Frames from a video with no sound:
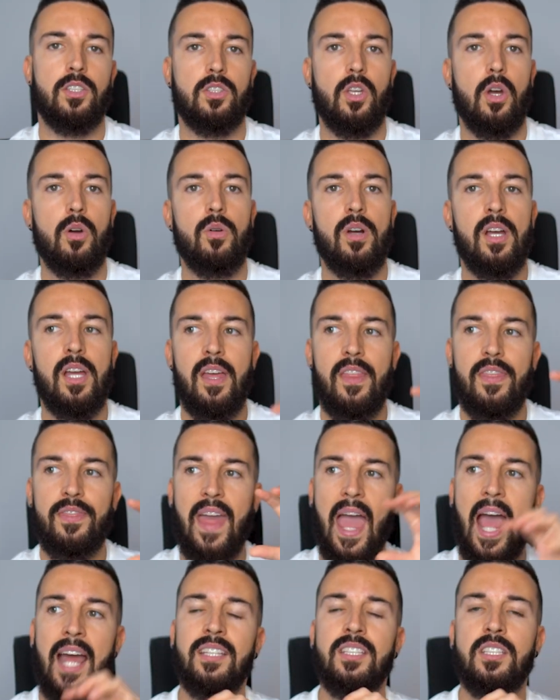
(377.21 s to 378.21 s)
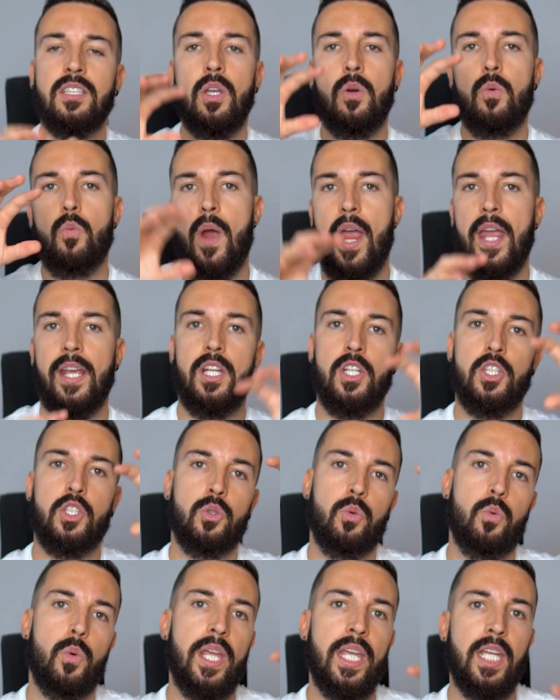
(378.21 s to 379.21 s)
So that's the way to
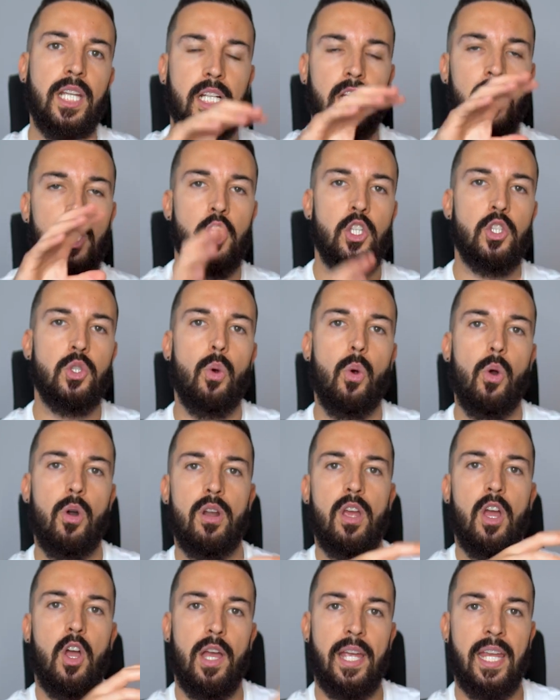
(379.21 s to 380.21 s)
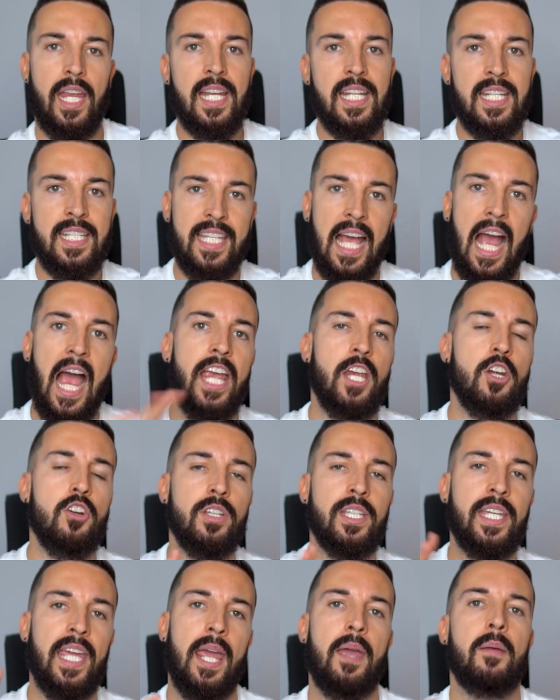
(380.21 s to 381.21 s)
tweak your entire
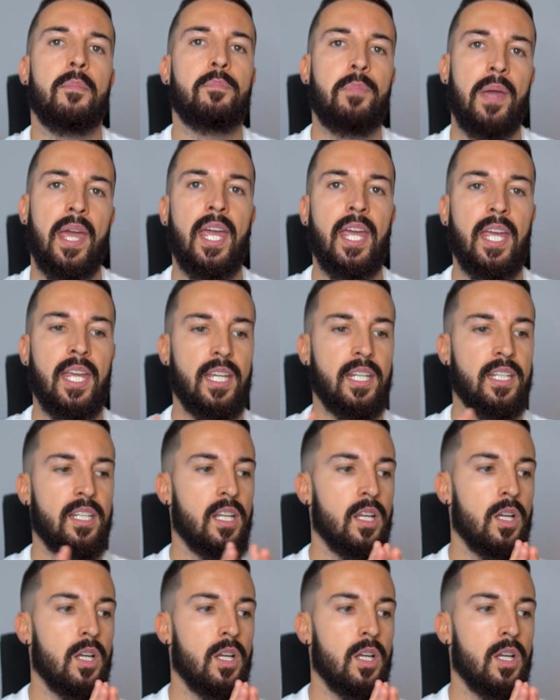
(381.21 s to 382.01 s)
campaign,